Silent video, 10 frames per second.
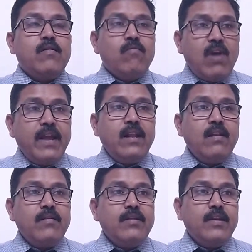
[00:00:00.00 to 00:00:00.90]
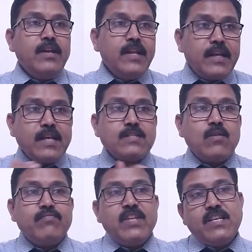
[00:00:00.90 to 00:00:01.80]
While in case
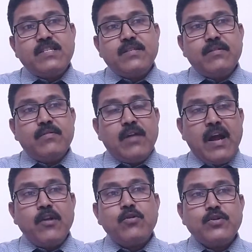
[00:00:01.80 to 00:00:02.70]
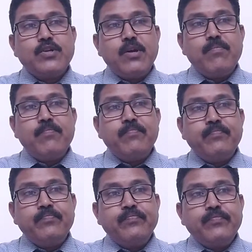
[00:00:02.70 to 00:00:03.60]
of this androecium,
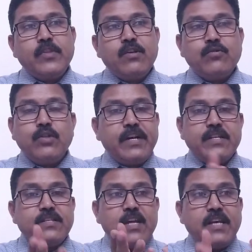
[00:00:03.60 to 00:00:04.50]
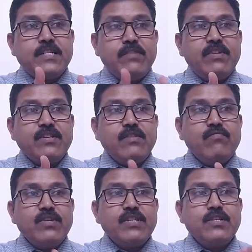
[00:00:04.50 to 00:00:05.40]
so that is the
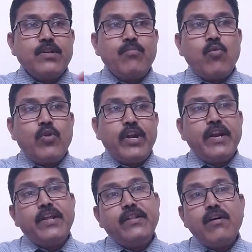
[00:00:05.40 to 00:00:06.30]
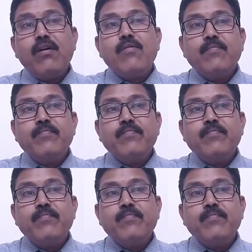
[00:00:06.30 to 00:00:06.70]
estivation which is reported in the